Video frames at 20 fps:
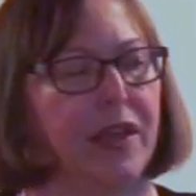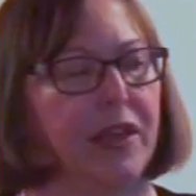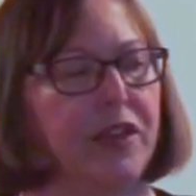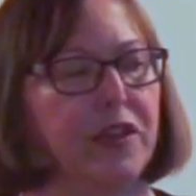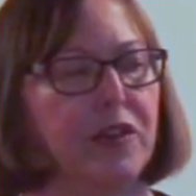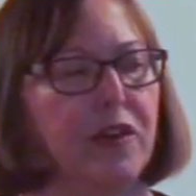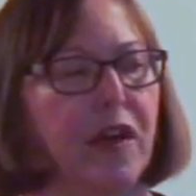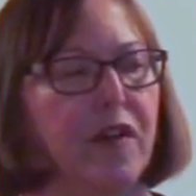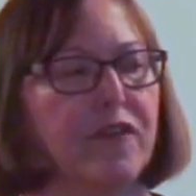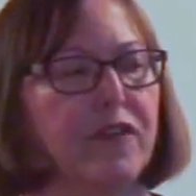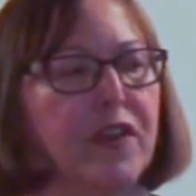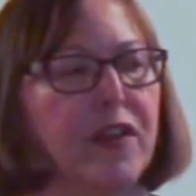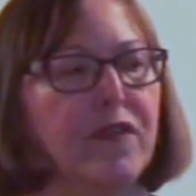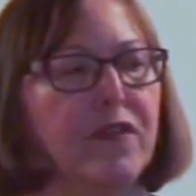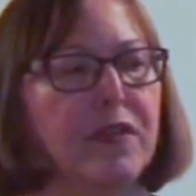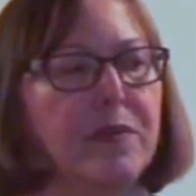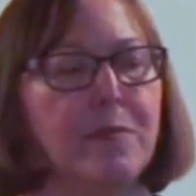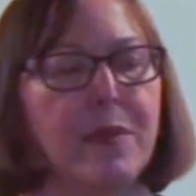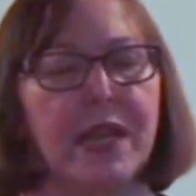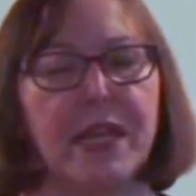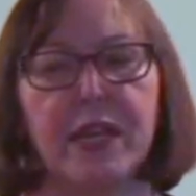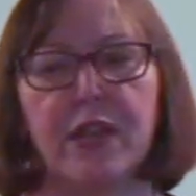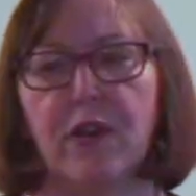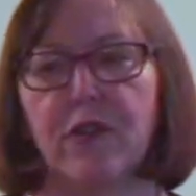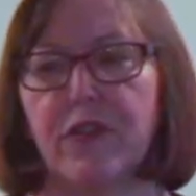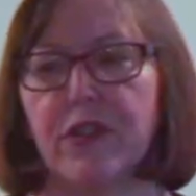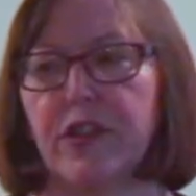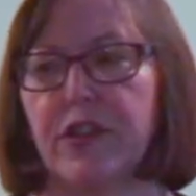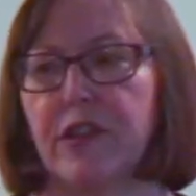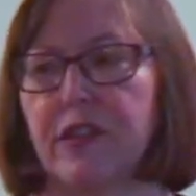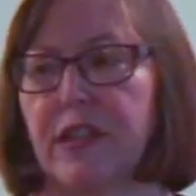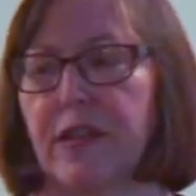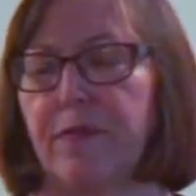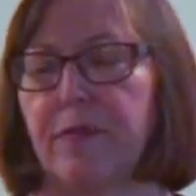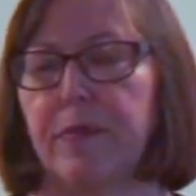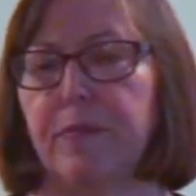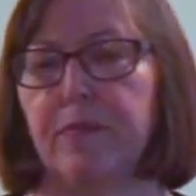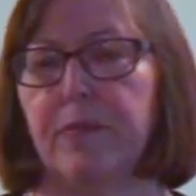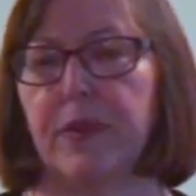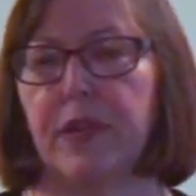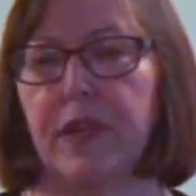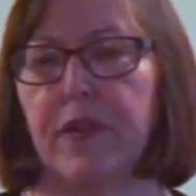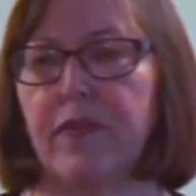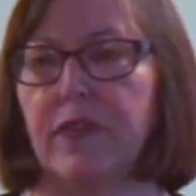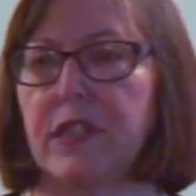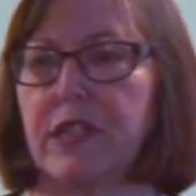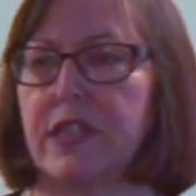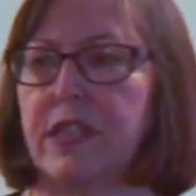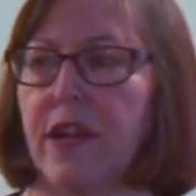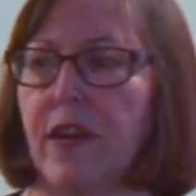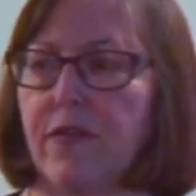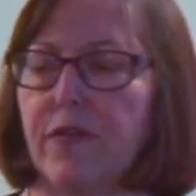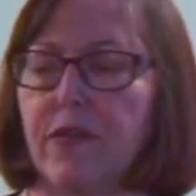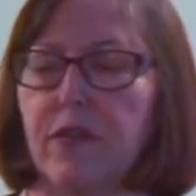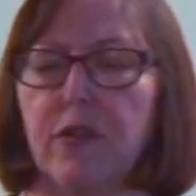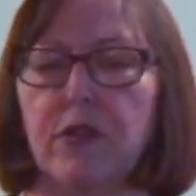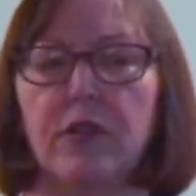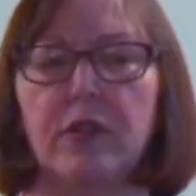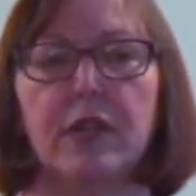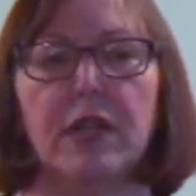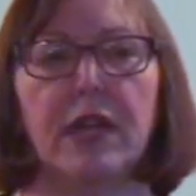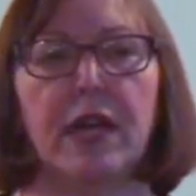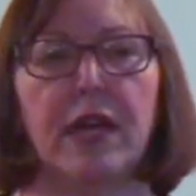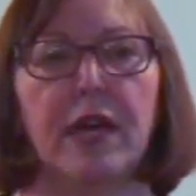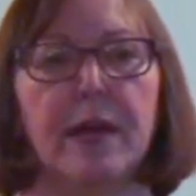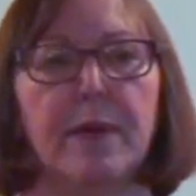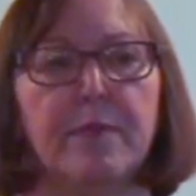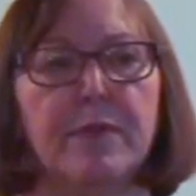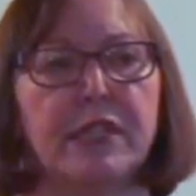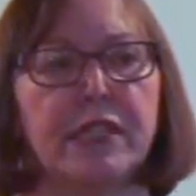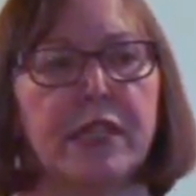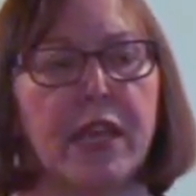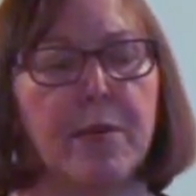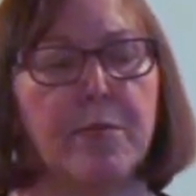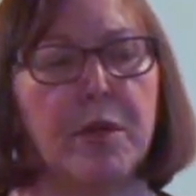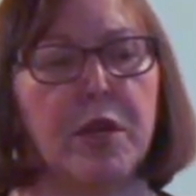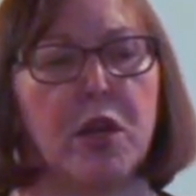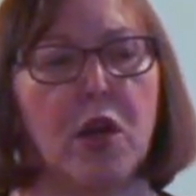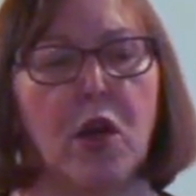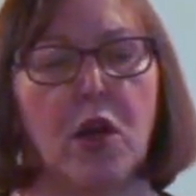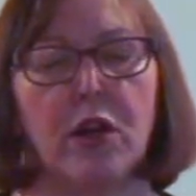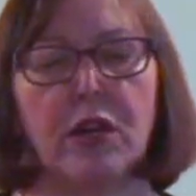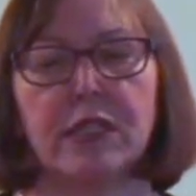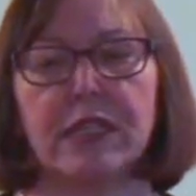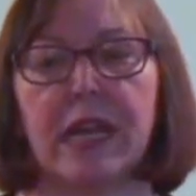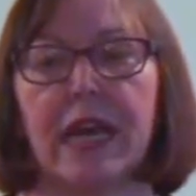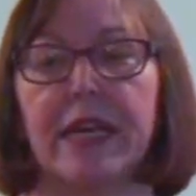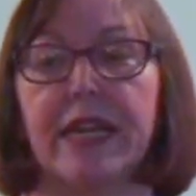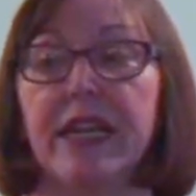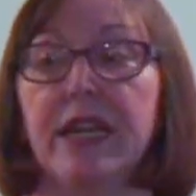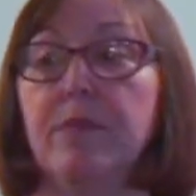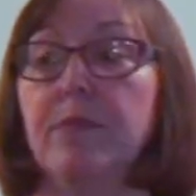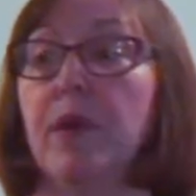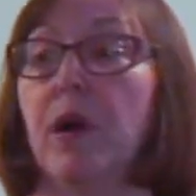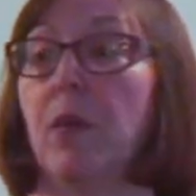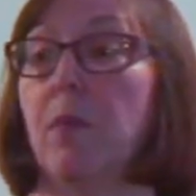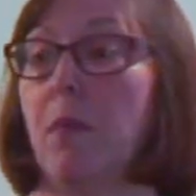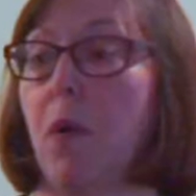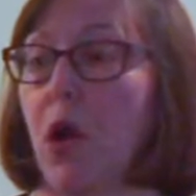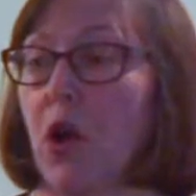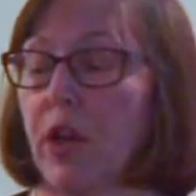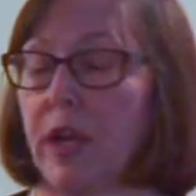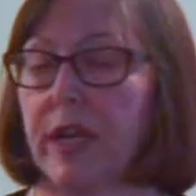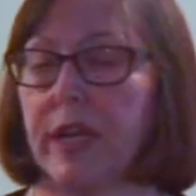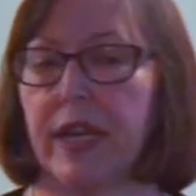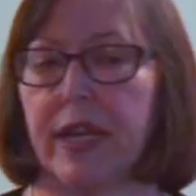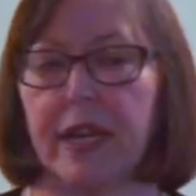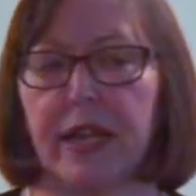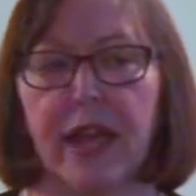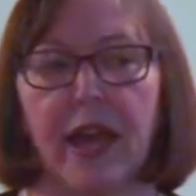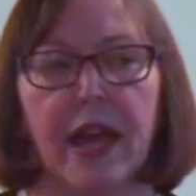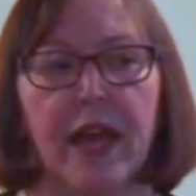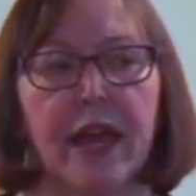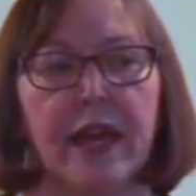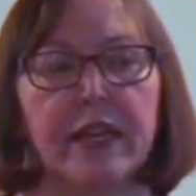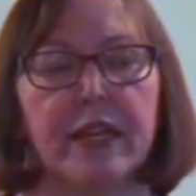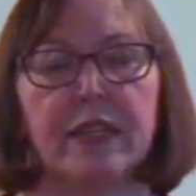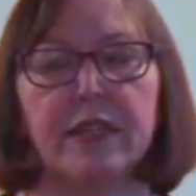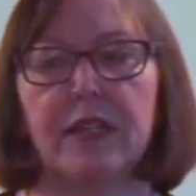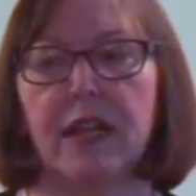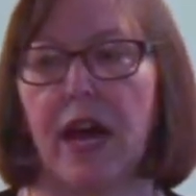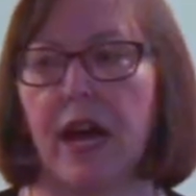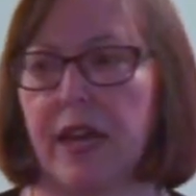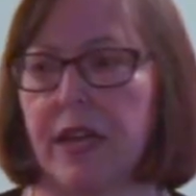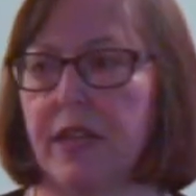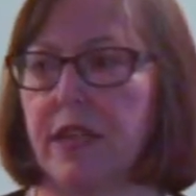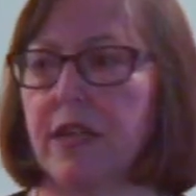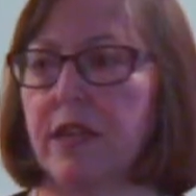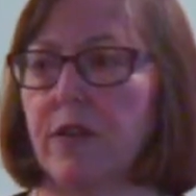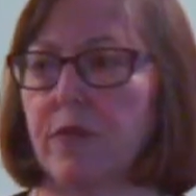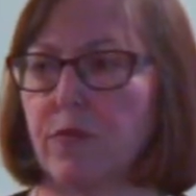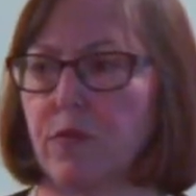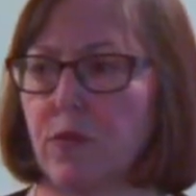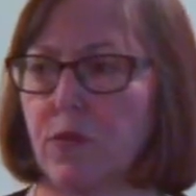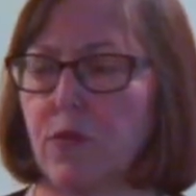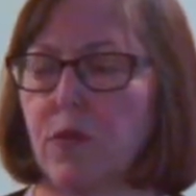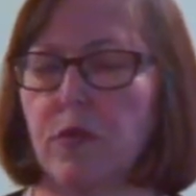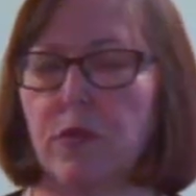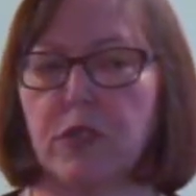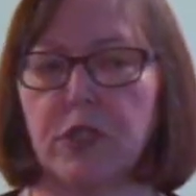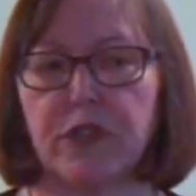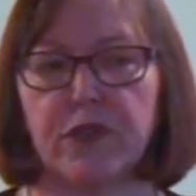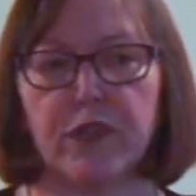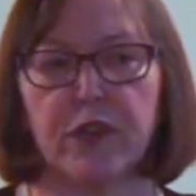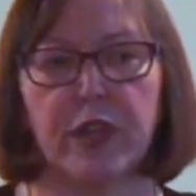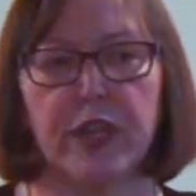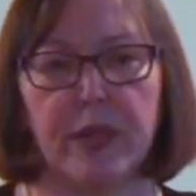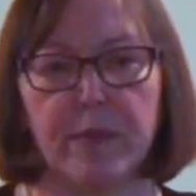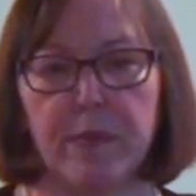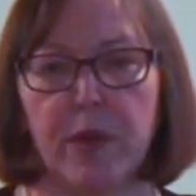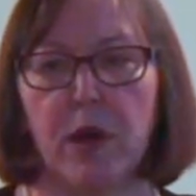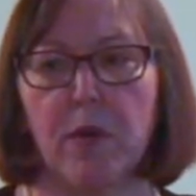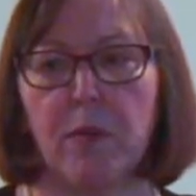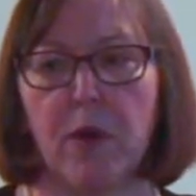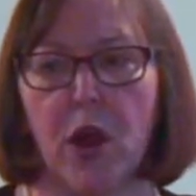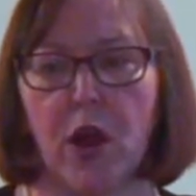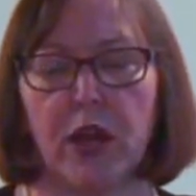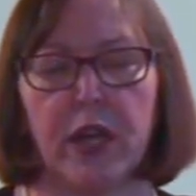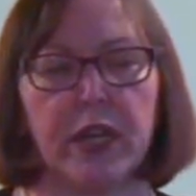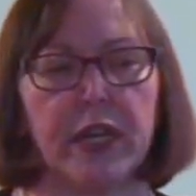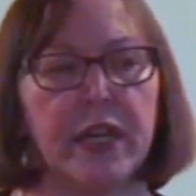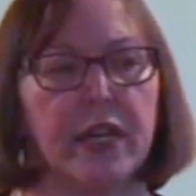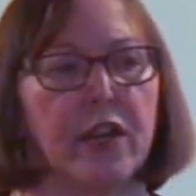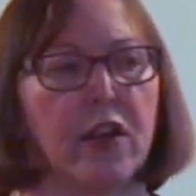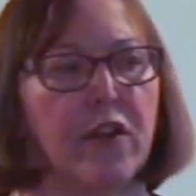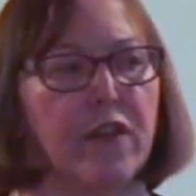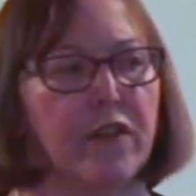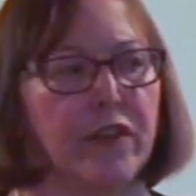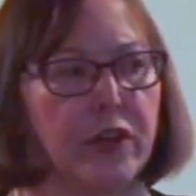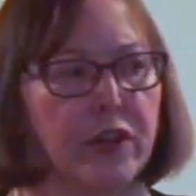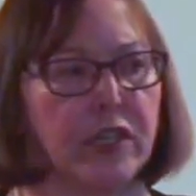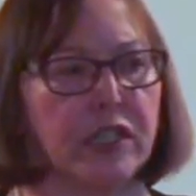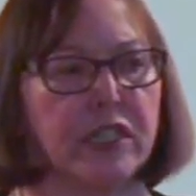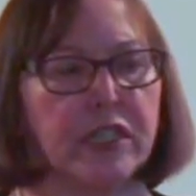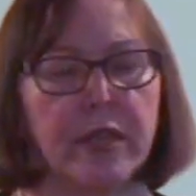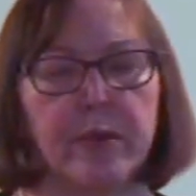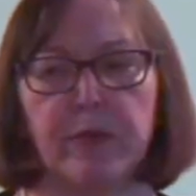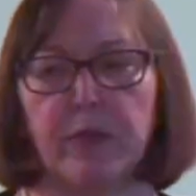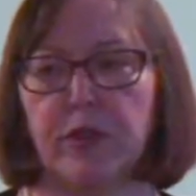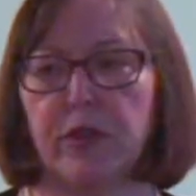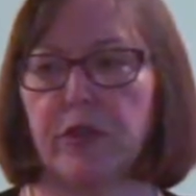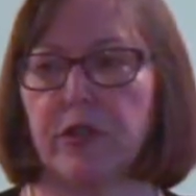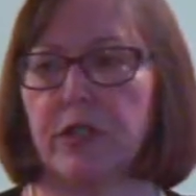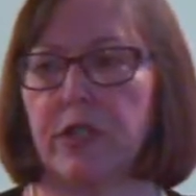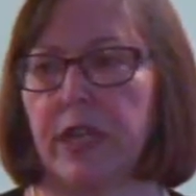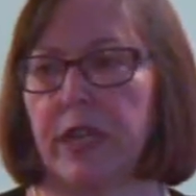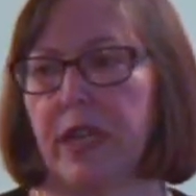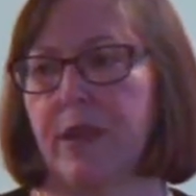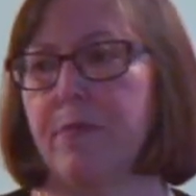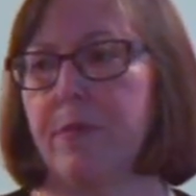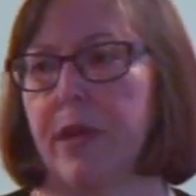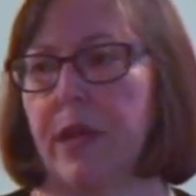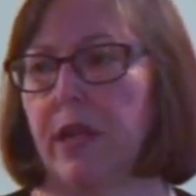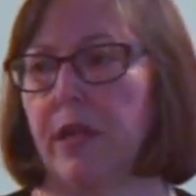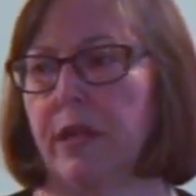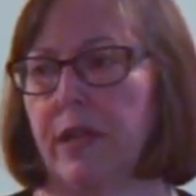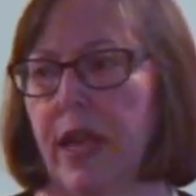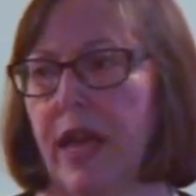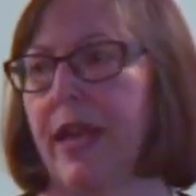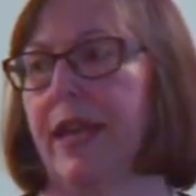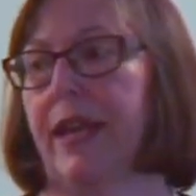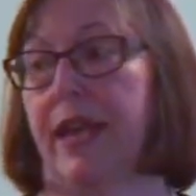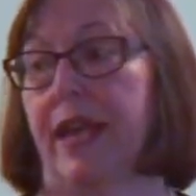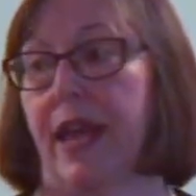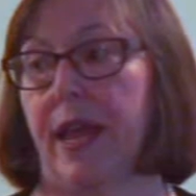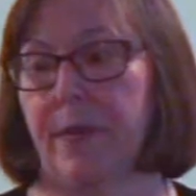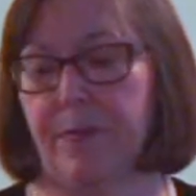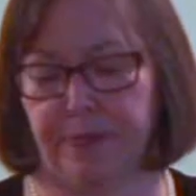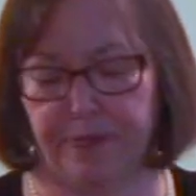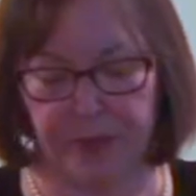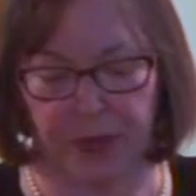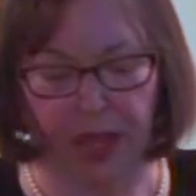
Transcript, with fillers: You know, I've given many over the years, I've given several um, seminars on email marketing. And a lot of the rules for email marketing are very similar to email etiquette.